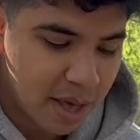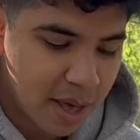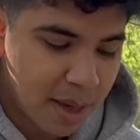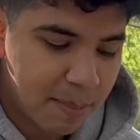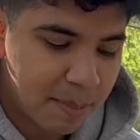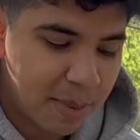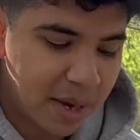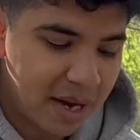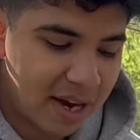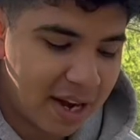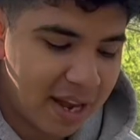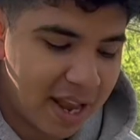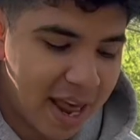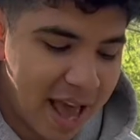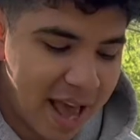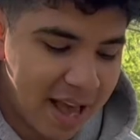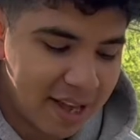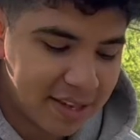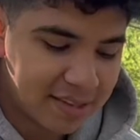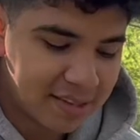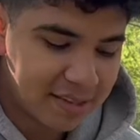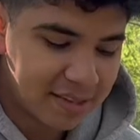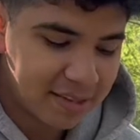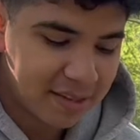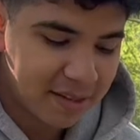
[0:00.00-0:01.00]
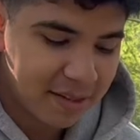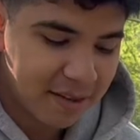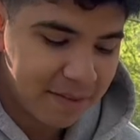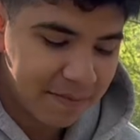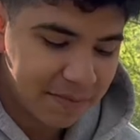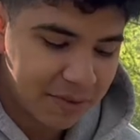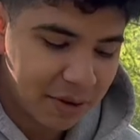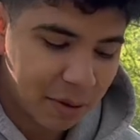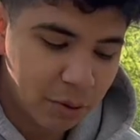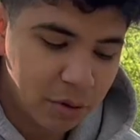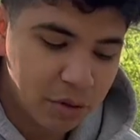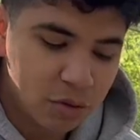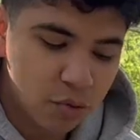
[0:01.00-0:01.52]
But alas,
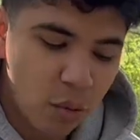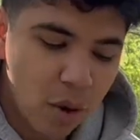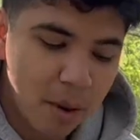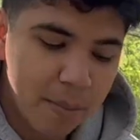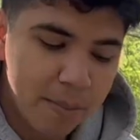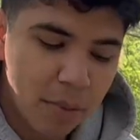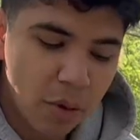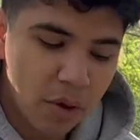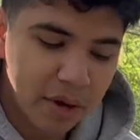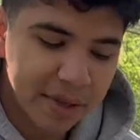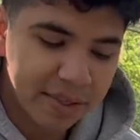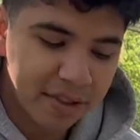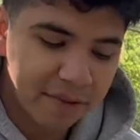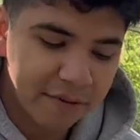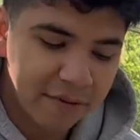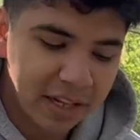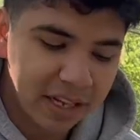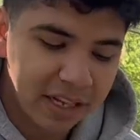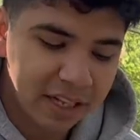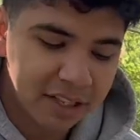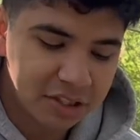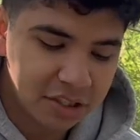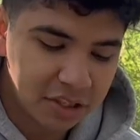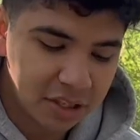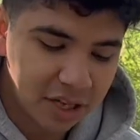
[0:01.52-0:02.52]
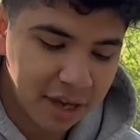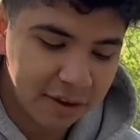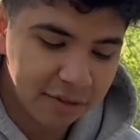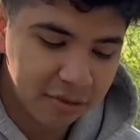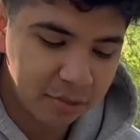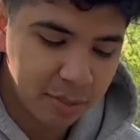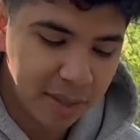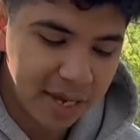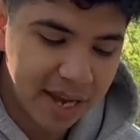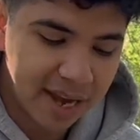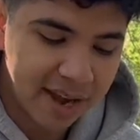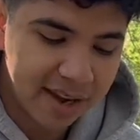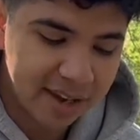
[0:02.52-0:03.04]
there was one boy in the village left
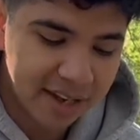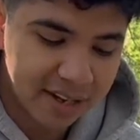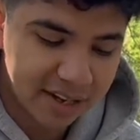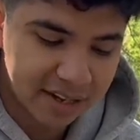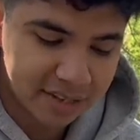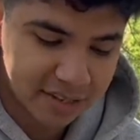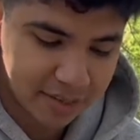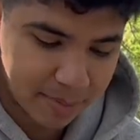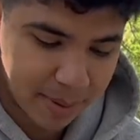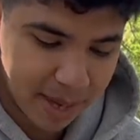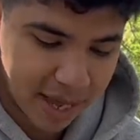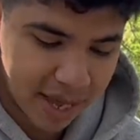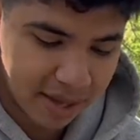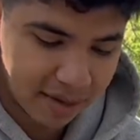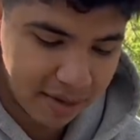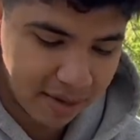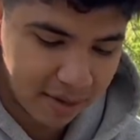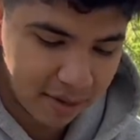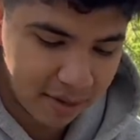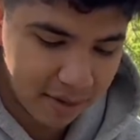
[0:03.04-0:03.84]
behind in his bed,